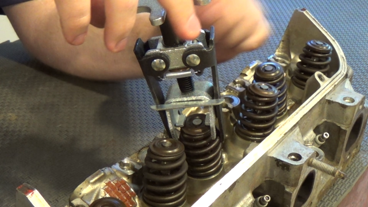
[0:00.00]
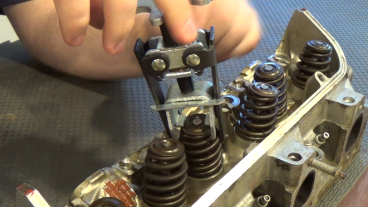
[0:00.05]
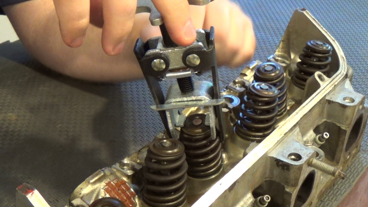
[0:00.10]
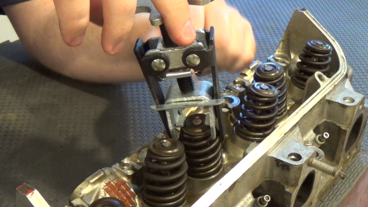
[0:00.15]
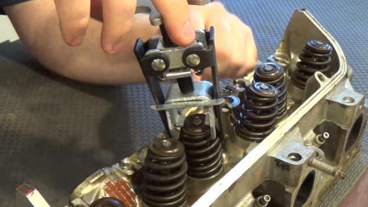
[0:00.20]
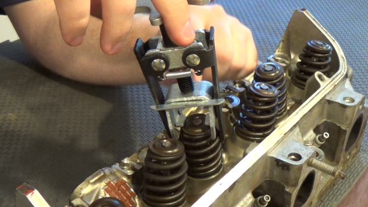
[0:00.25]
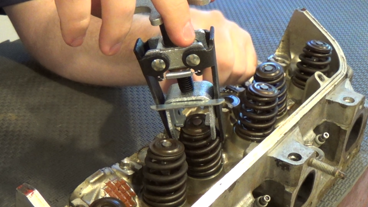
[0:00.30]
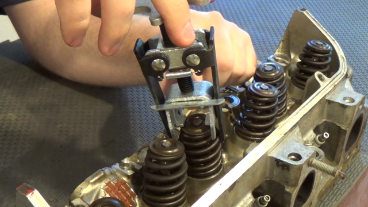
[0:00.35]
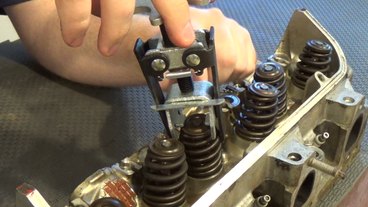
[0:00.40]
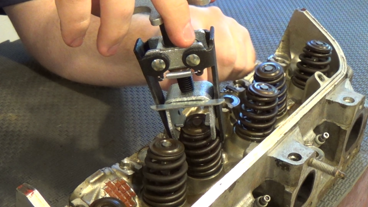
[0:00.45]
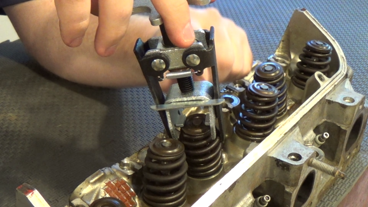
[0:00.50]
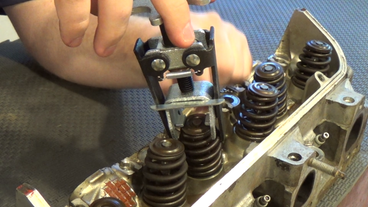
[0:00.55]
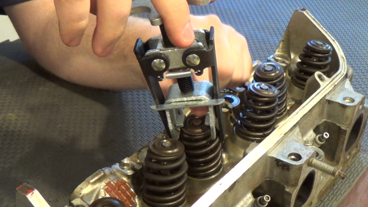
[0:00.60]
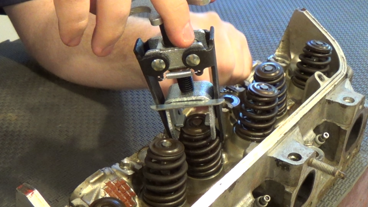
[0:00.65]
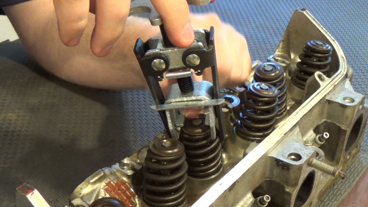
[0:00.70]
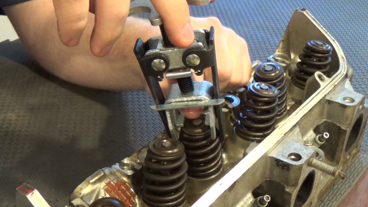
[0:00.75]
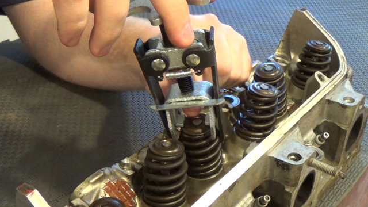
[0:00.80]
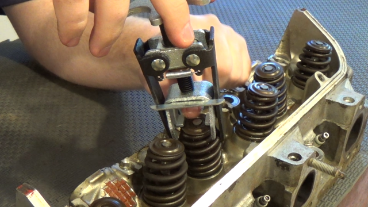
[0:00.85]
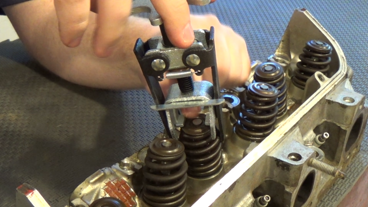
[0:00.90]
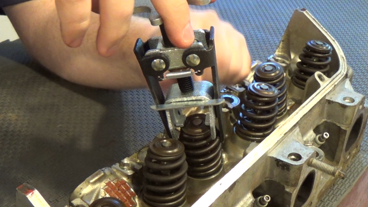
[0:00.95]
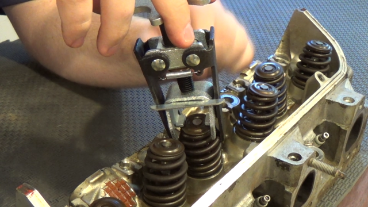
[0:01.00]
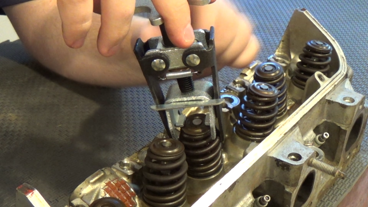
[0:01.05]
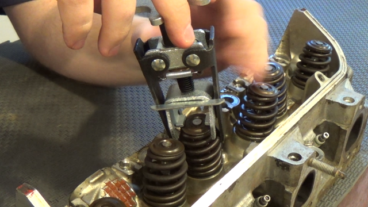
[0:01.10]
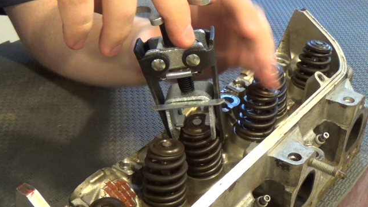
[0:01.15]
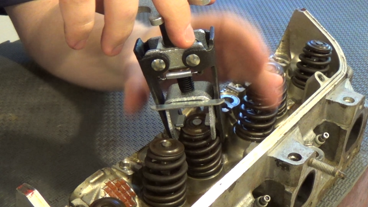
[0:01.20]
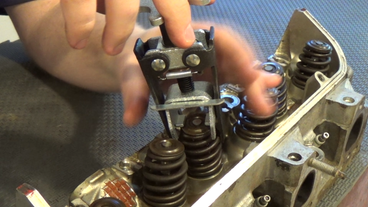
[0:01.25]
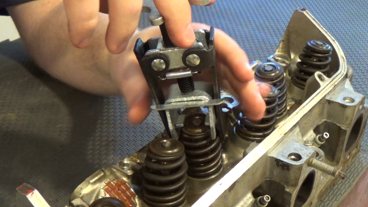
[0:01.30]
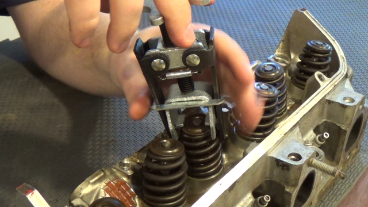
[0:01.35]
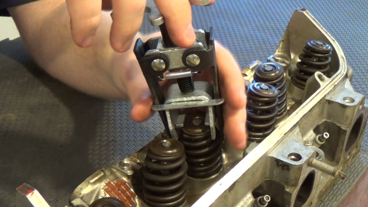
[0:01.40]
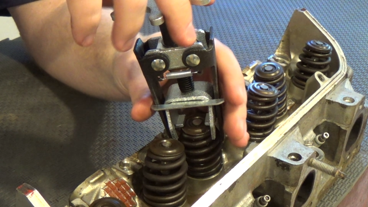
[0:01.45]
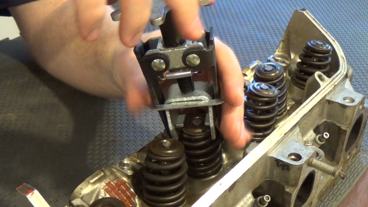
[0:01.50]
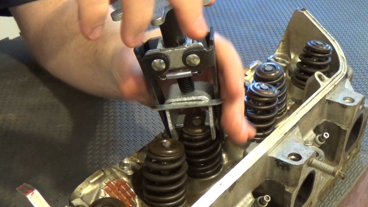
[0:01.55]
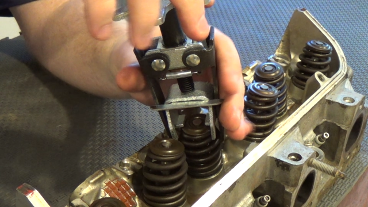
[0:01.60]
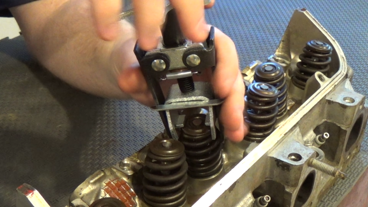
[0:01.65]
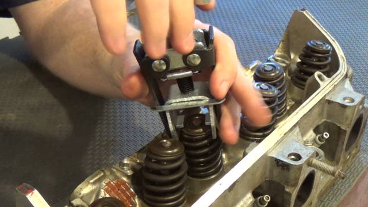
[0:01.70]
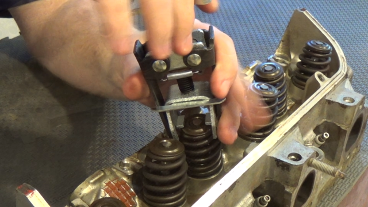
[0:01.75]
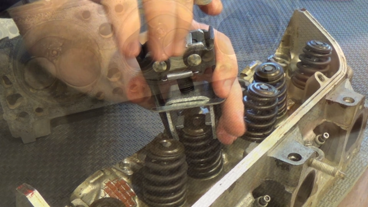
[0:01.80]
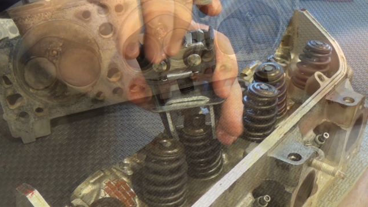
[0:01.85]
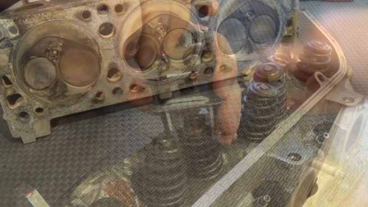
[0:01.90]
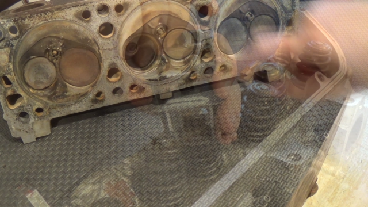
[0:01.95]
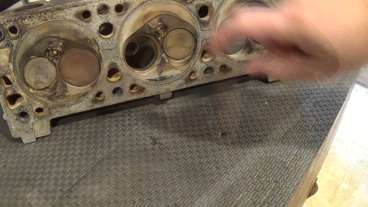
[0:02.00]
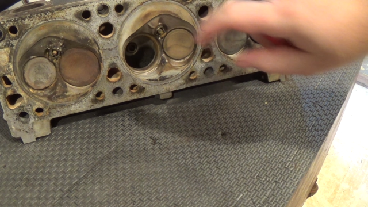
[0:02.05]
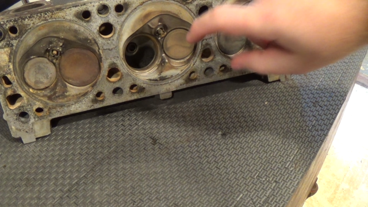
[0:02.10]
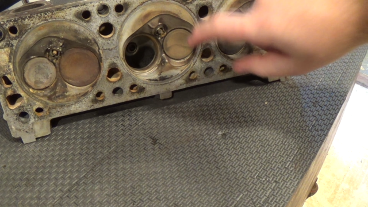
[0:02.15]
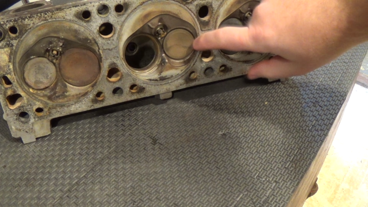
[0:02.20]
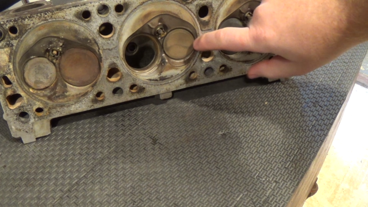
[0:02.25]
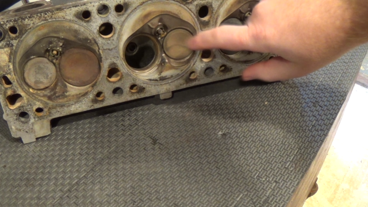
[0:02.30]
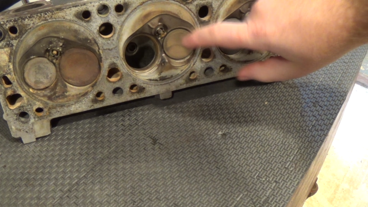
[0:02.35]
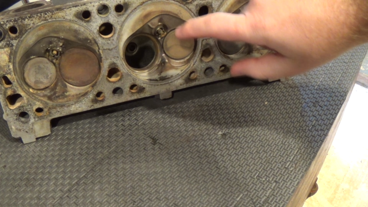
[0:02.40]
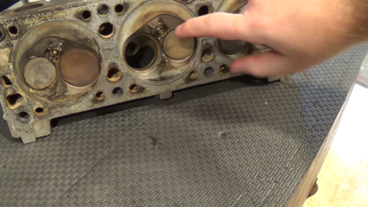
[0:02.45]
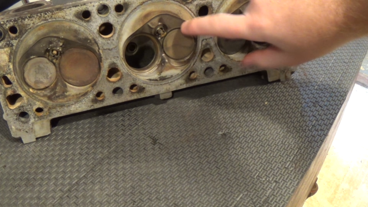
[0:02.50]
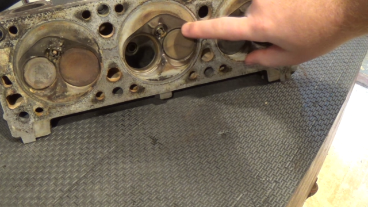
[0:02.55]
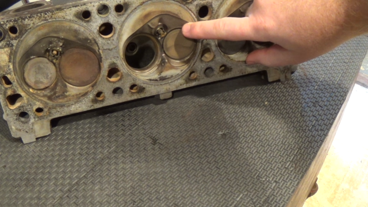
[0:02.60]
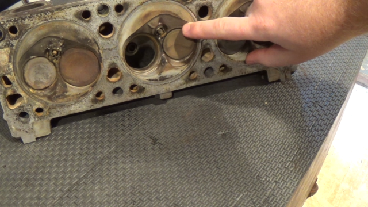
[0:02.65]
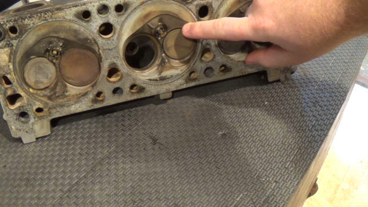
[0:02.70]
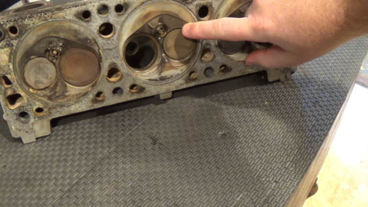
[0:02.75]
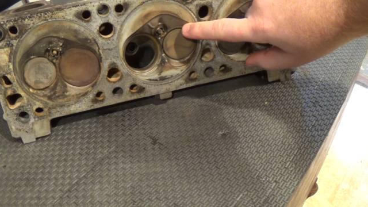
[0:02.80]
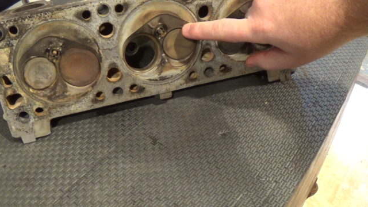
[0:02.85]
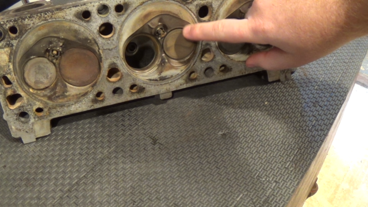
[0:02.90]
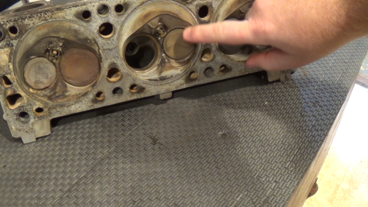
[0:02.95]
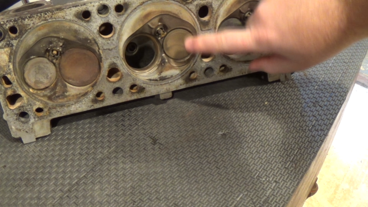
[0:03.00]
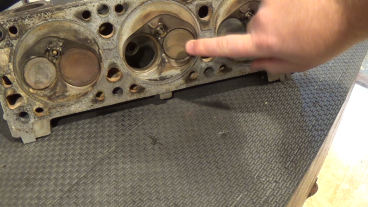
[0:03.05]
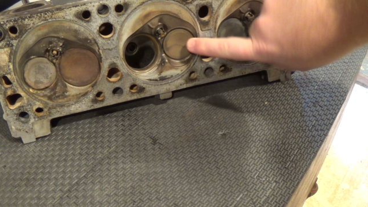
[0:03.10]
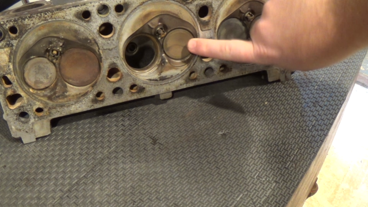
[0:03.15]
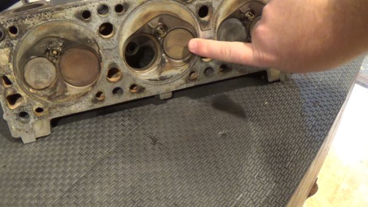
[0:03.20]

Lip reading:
Nobody's mouth can be seen.